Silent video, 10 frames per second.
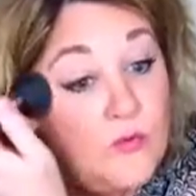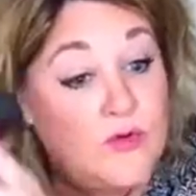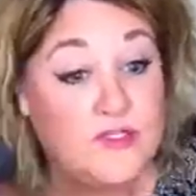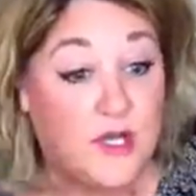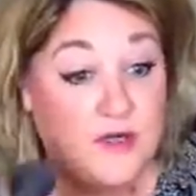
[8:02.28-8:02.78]

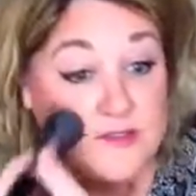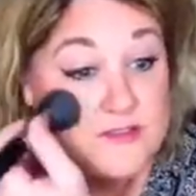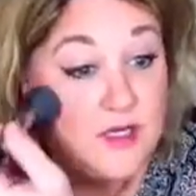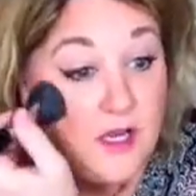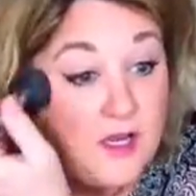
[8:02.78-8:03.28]
Which, honest
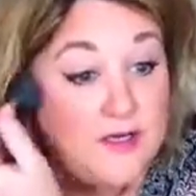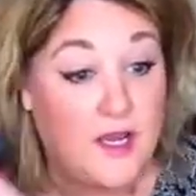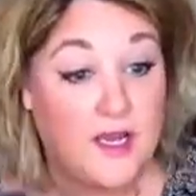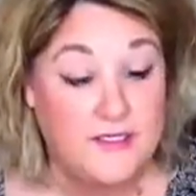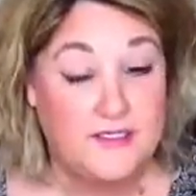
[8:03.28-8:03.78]
to God,
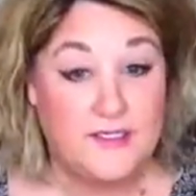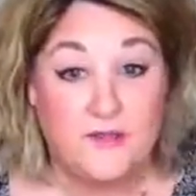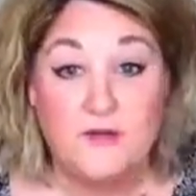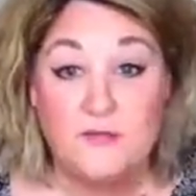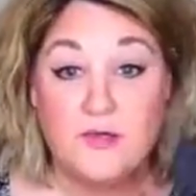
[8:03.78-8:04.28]
I
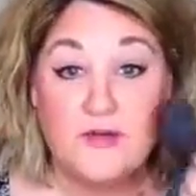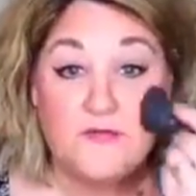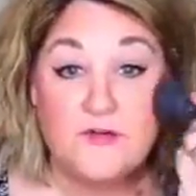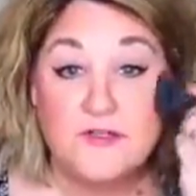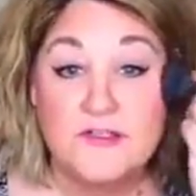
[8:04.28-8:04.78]
did when I
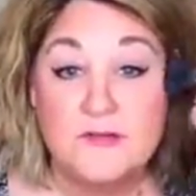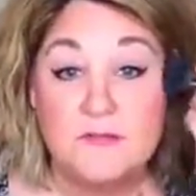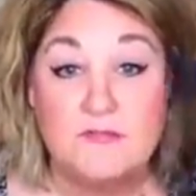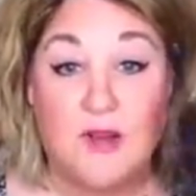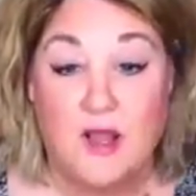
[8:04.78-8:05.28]
first
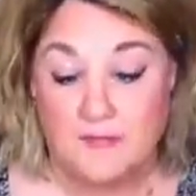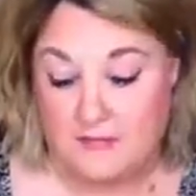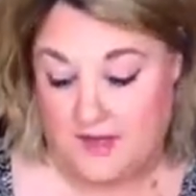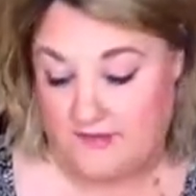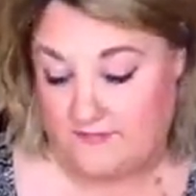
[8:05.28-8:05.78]
bought
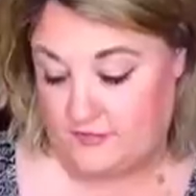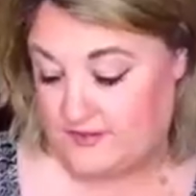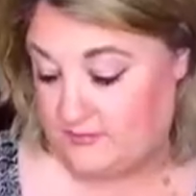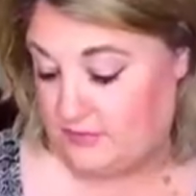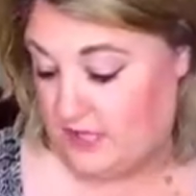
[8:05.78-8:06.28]
my
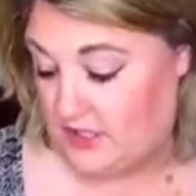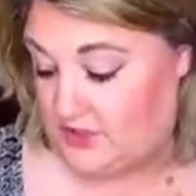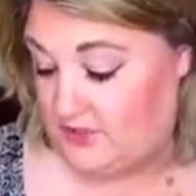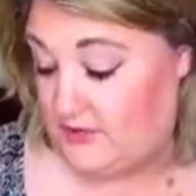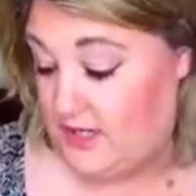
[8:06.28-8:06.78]
first
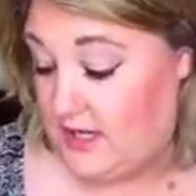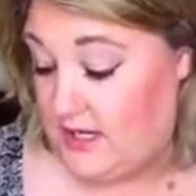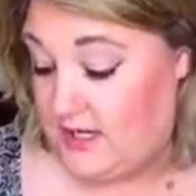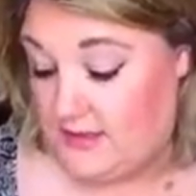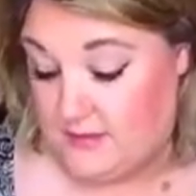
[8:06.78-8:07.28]
blush
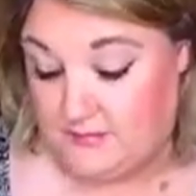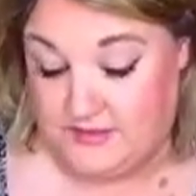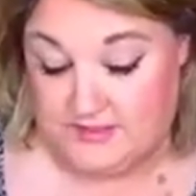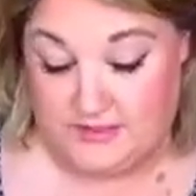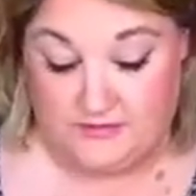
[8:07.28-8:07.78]
that
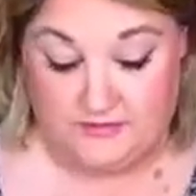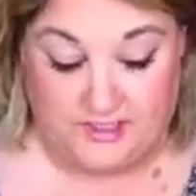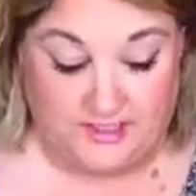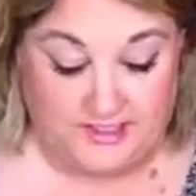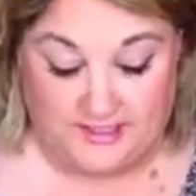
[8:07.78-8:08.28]
was
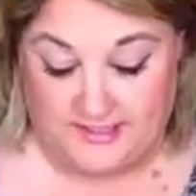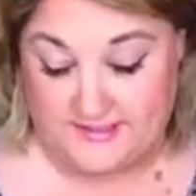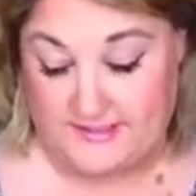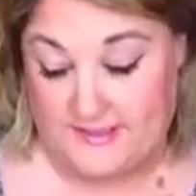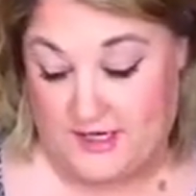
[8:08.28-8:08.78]
unique, and I
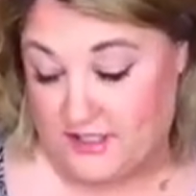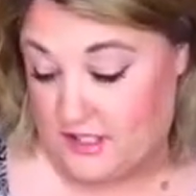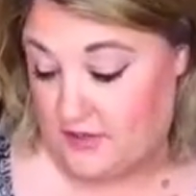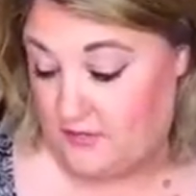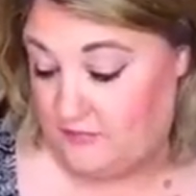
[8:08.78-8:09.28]
did not
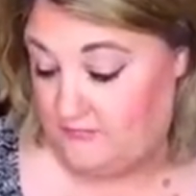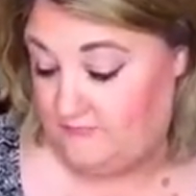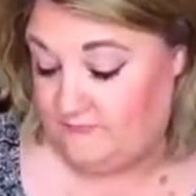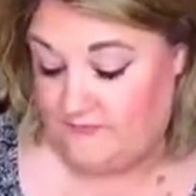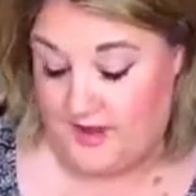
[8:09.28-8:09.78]
know
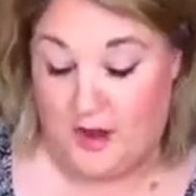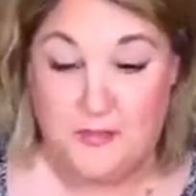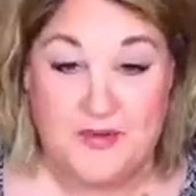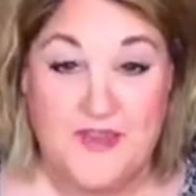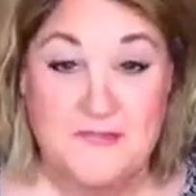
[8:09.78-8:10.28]
how
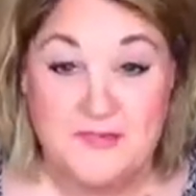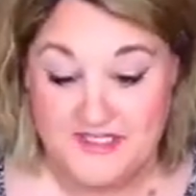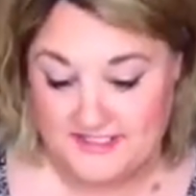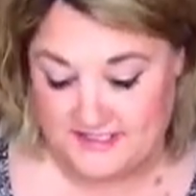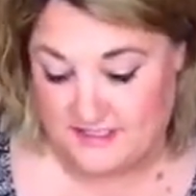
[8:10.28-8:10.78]

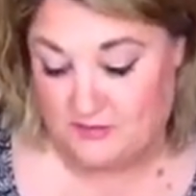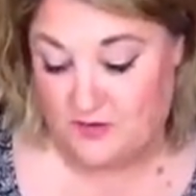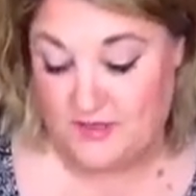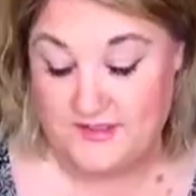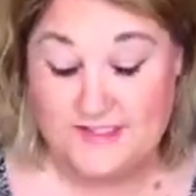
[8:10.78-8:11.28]
pigmented it
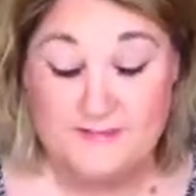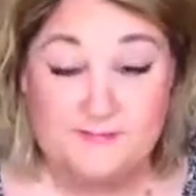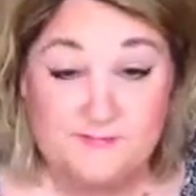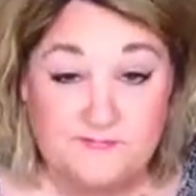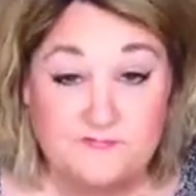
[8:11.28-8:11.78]
was.
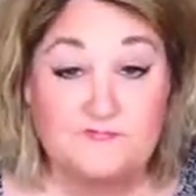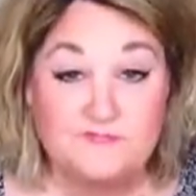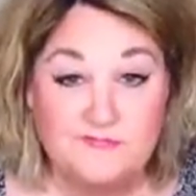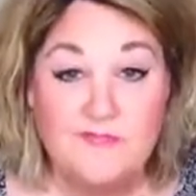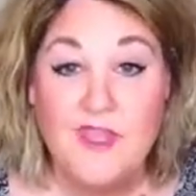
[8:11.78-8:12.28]

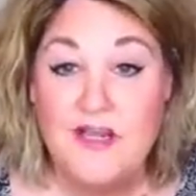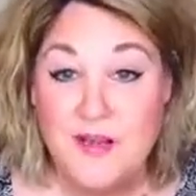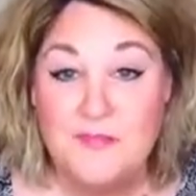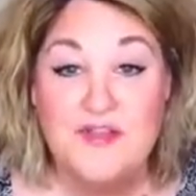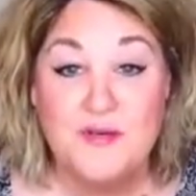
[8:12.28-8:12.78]
And
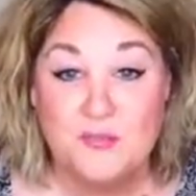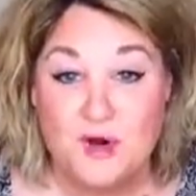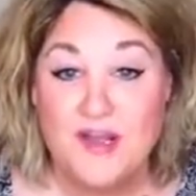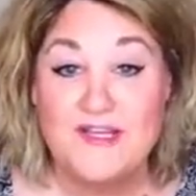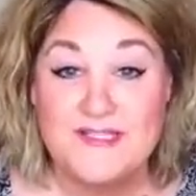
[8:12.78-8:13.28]
I put the
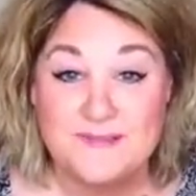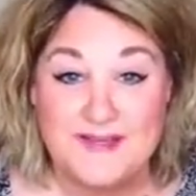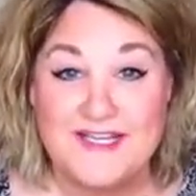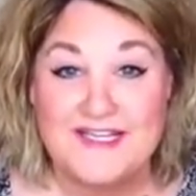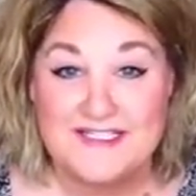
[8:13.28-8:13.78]
brightest,
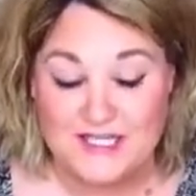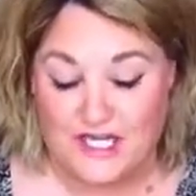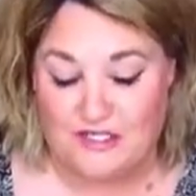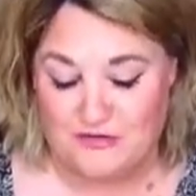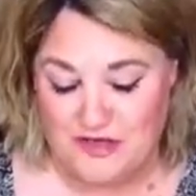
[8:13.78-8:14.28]
pinkest
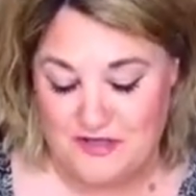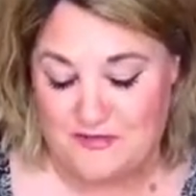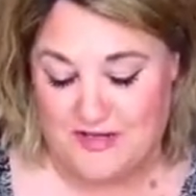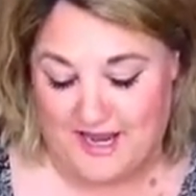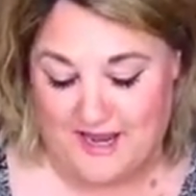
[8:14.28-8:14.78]
color on
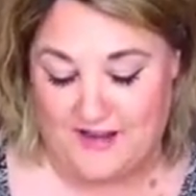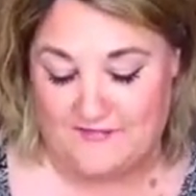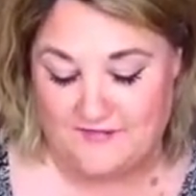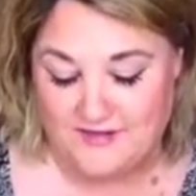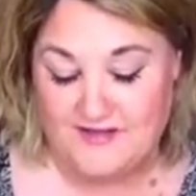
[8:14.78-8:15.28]
that we
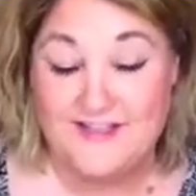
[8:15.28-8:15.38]
have,